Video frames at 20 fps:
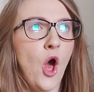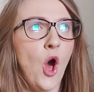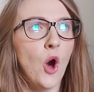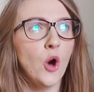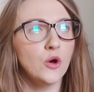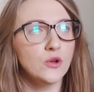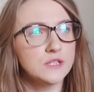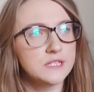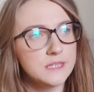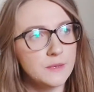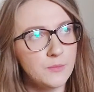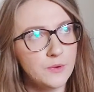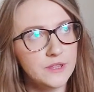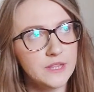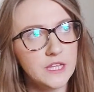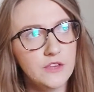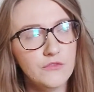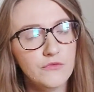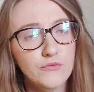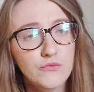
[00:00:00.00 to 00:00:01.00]
or someone
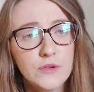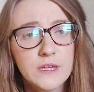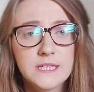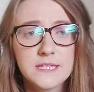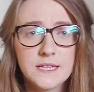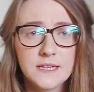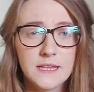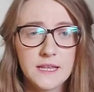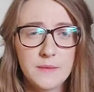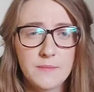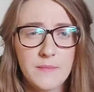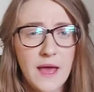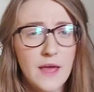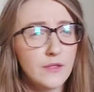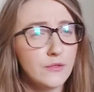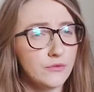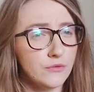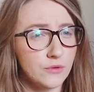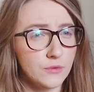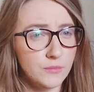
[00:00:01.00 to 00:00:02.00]
that you've recently met
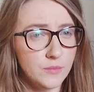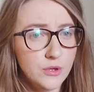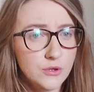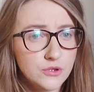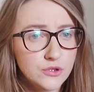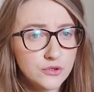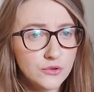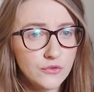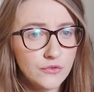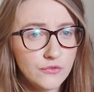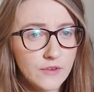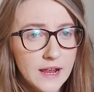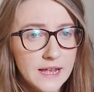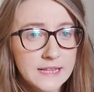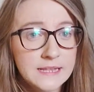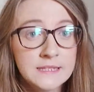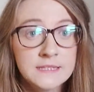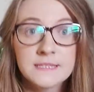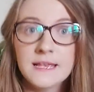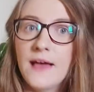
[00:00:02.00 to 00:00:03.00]
through mutual friends